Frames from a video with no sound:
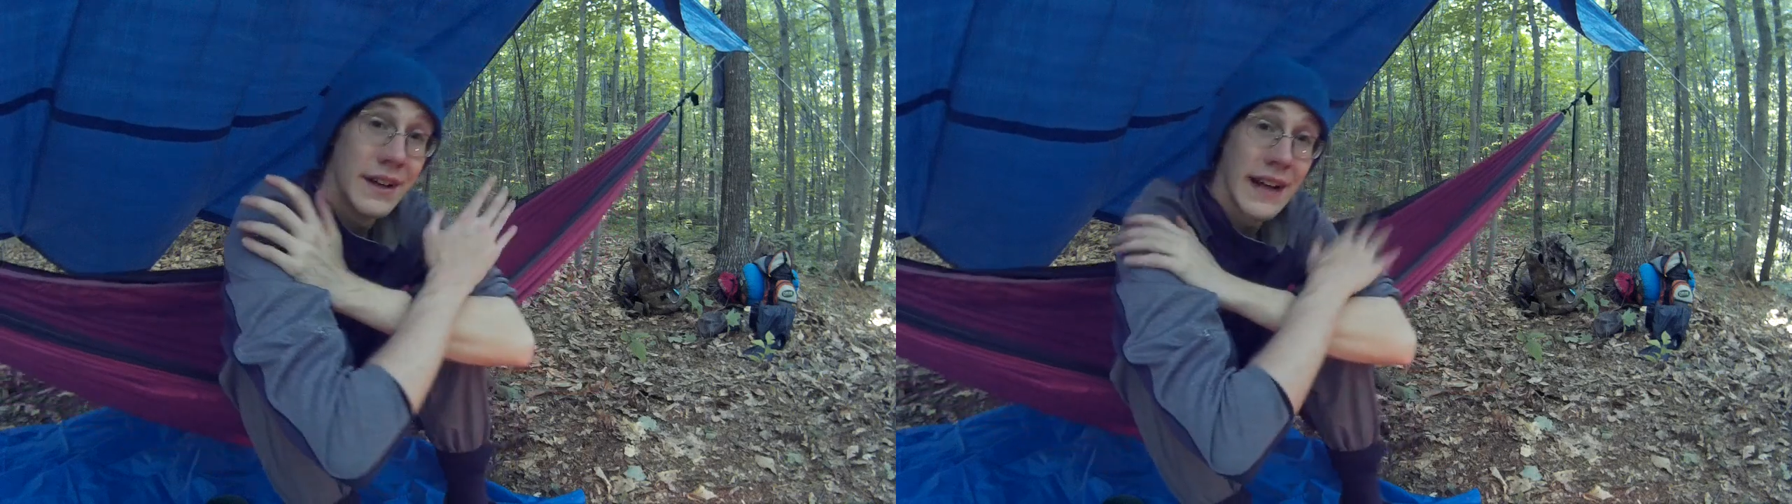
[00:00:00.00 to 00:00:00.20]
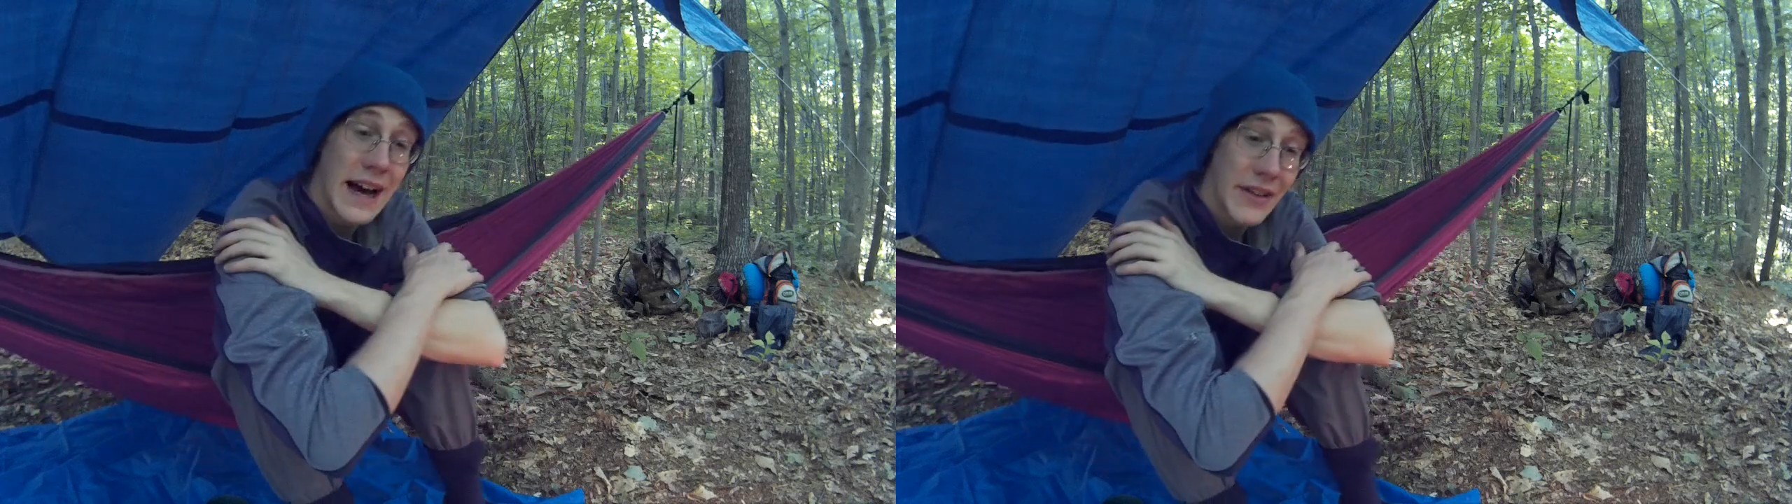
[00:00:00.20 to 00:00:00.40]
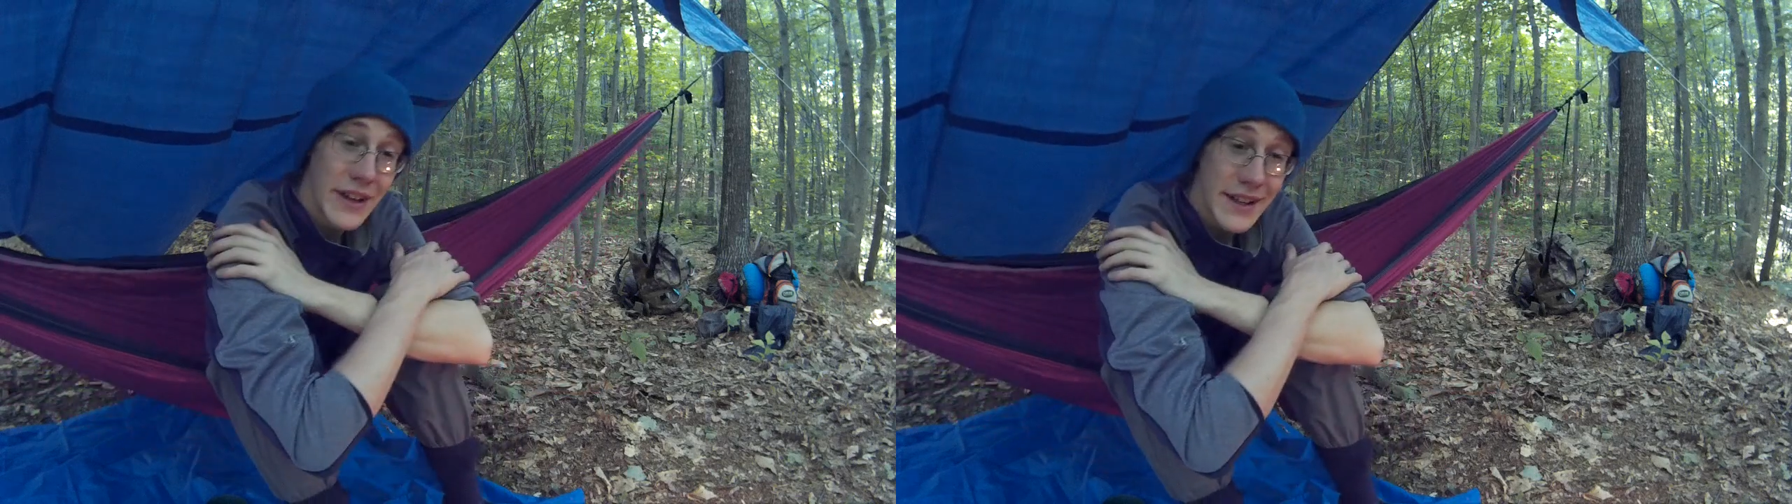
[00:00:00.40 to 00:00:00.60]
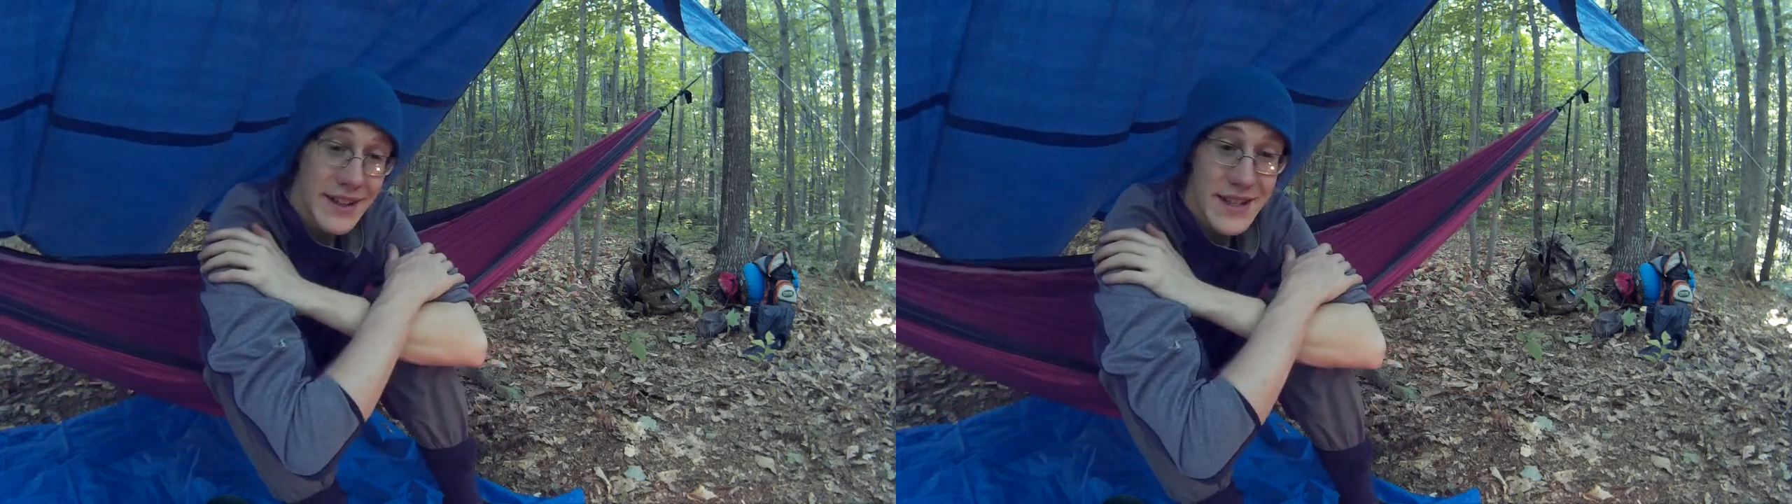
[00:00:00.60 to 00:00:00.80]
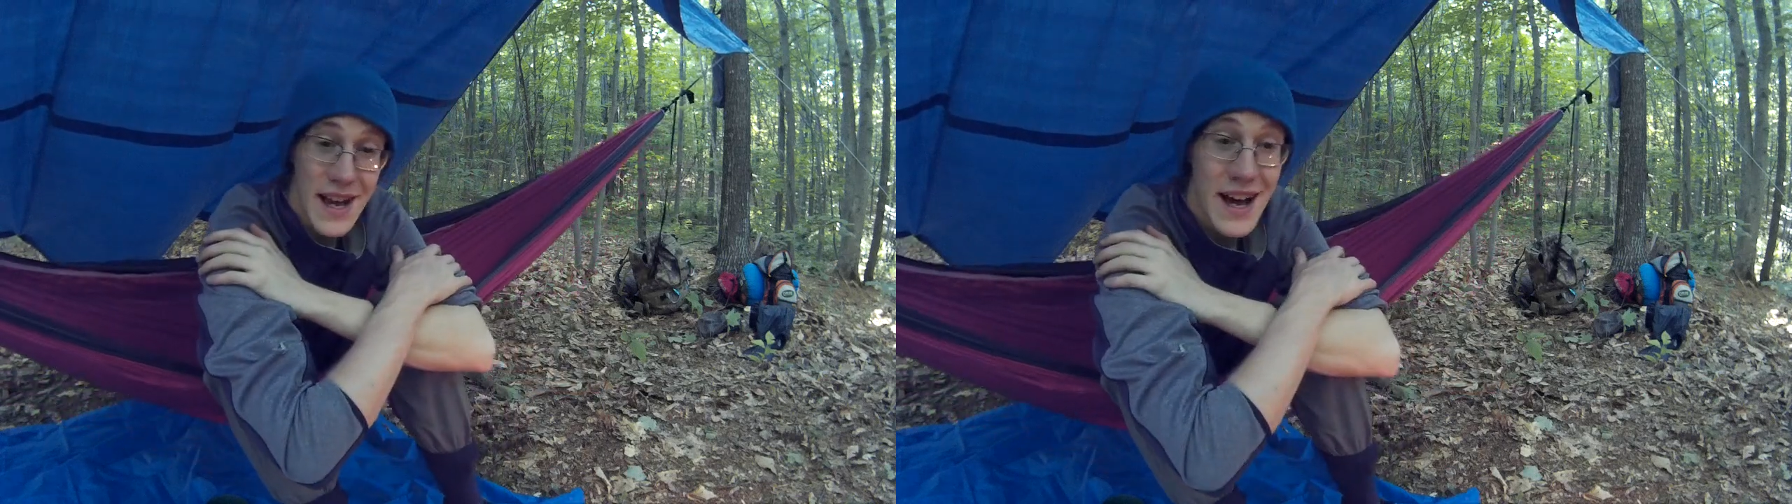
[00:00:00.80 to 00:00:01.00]
now that
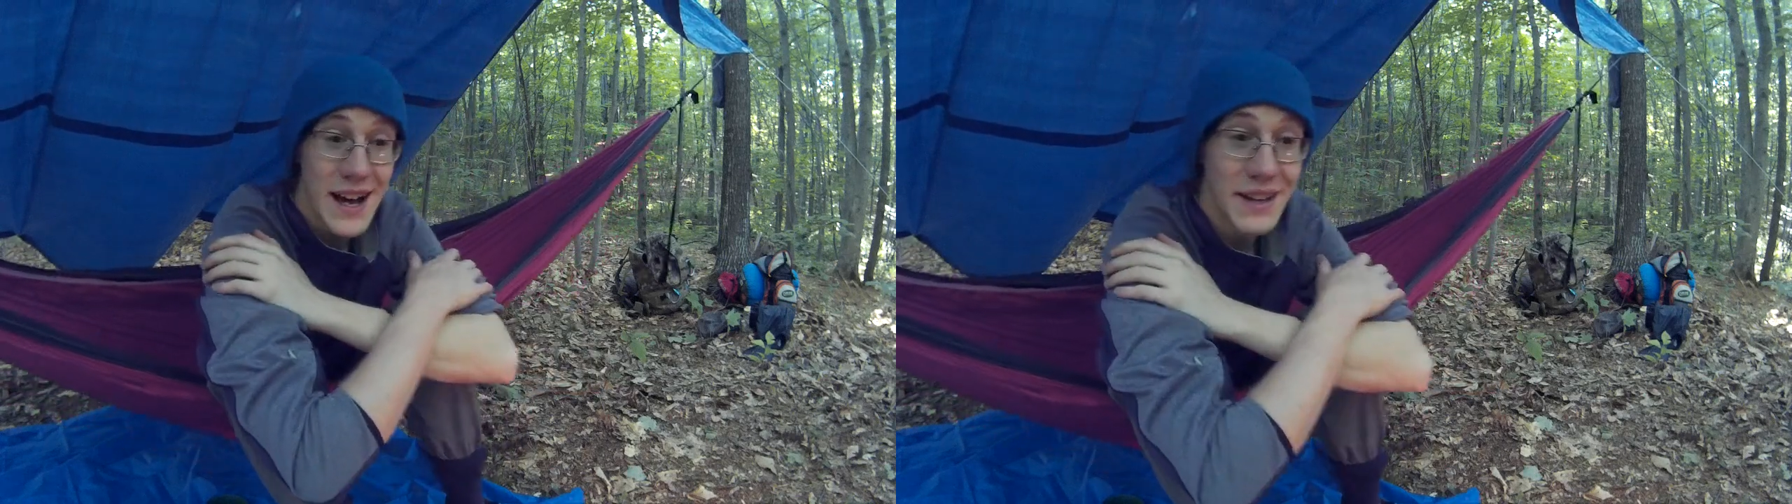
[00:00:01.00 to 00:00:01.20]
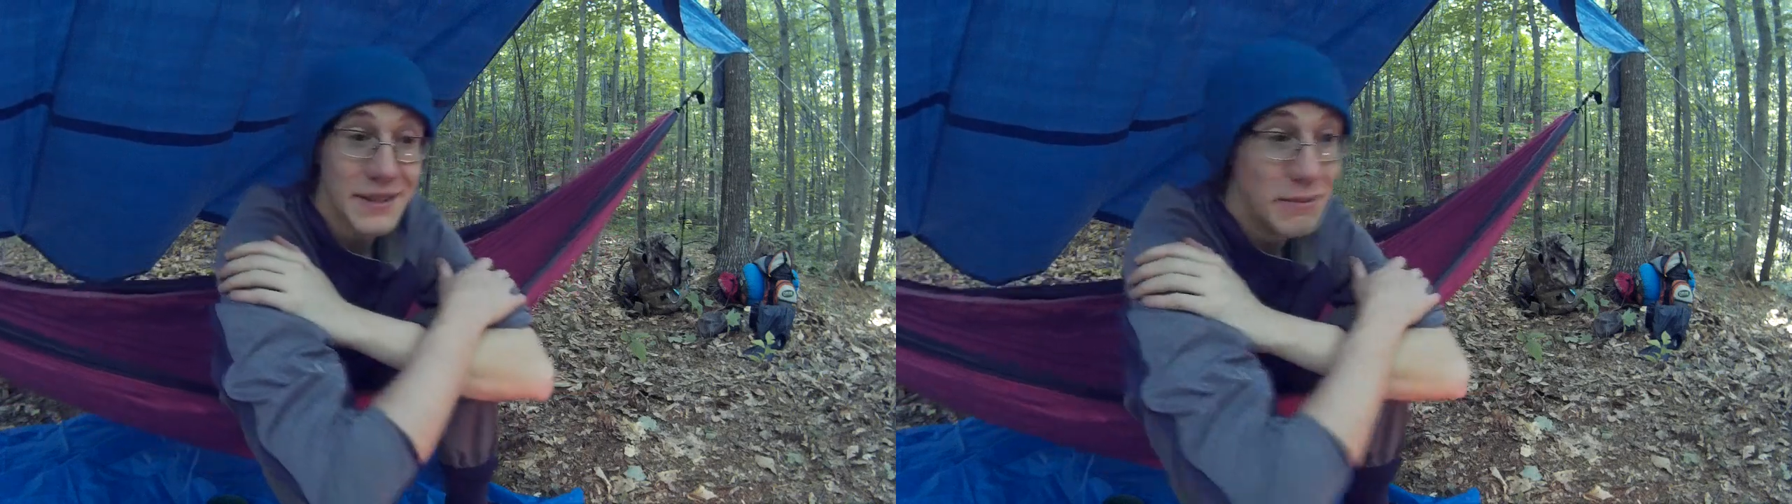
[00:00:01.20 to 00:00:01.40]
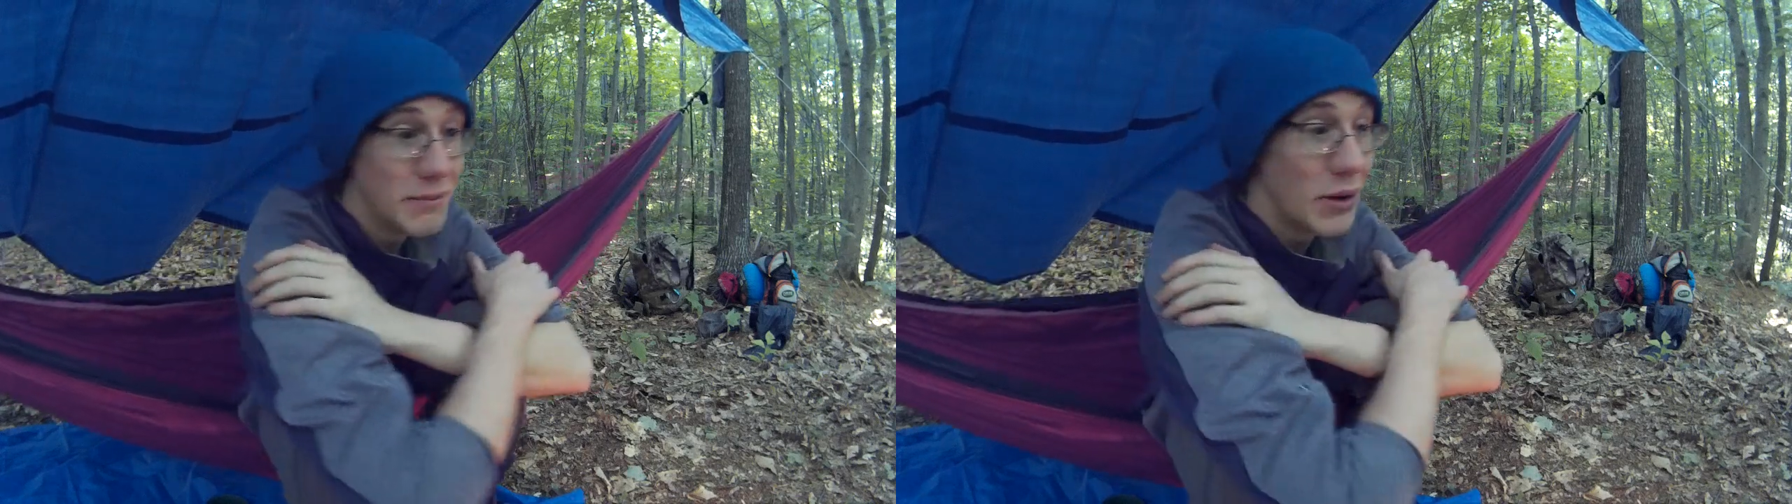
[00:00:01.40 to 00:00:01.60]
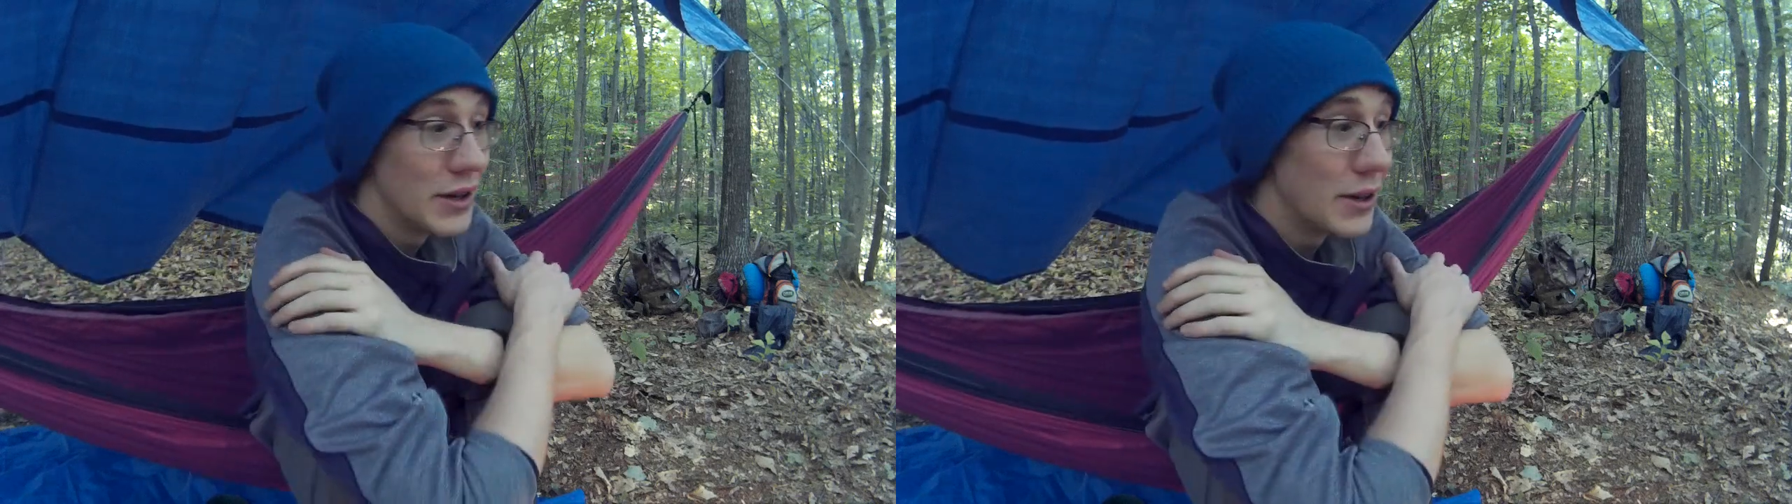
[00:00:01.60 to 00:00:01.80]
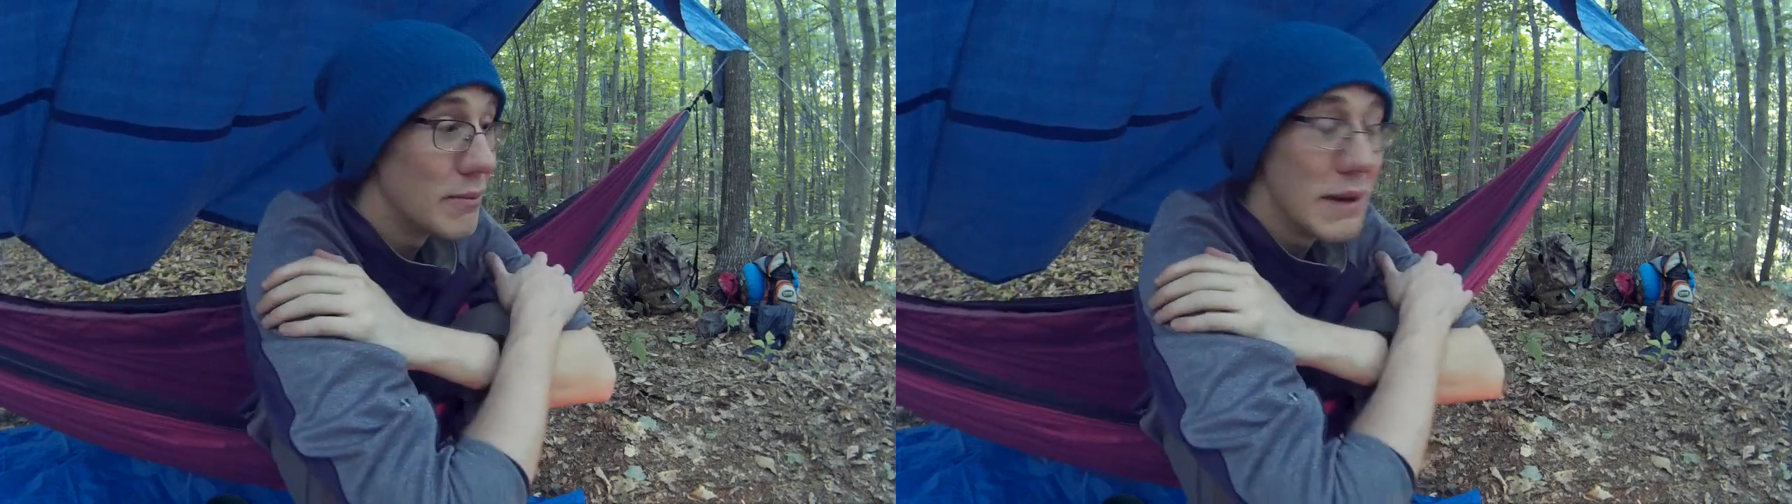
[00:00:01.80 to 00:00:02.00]
it's
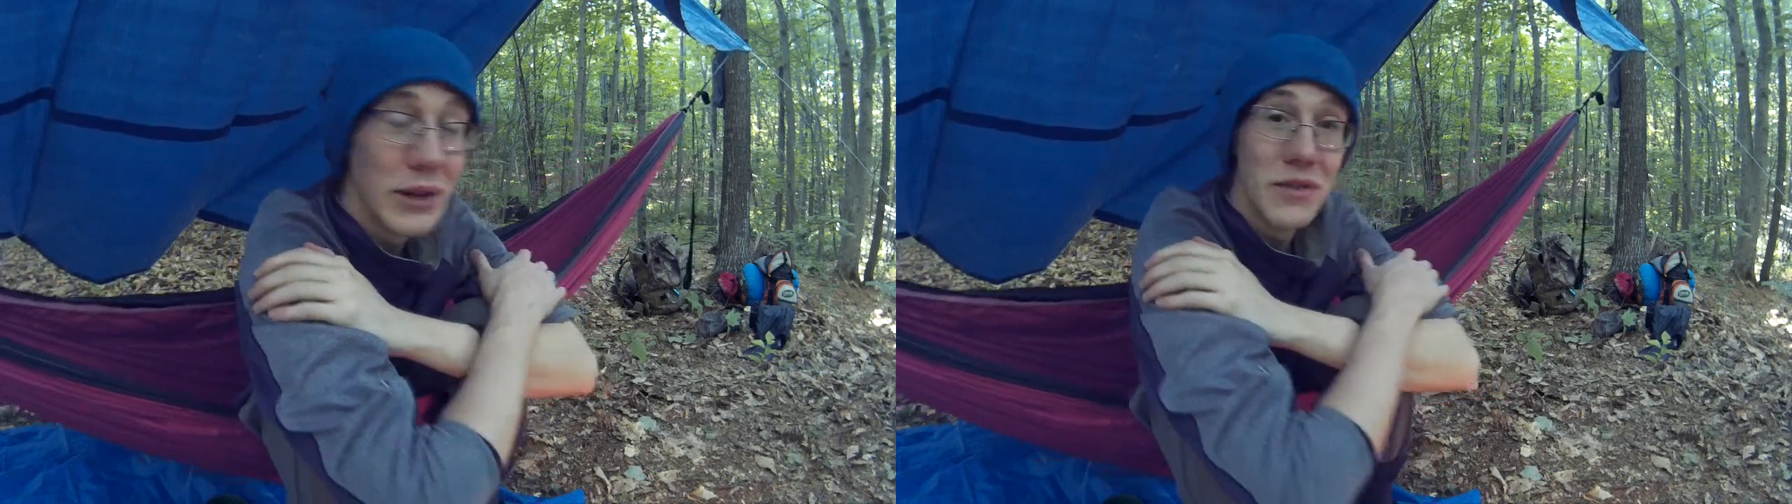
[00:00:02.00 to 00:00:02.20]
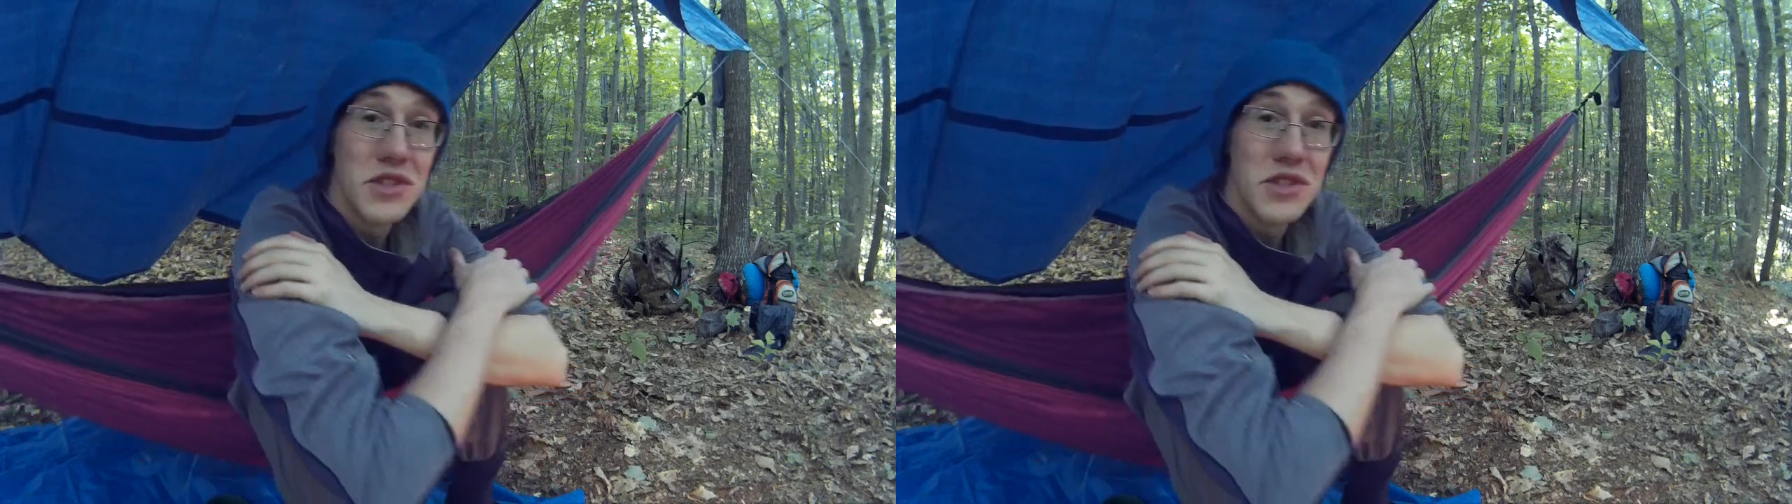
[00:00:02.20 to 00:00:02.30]
middle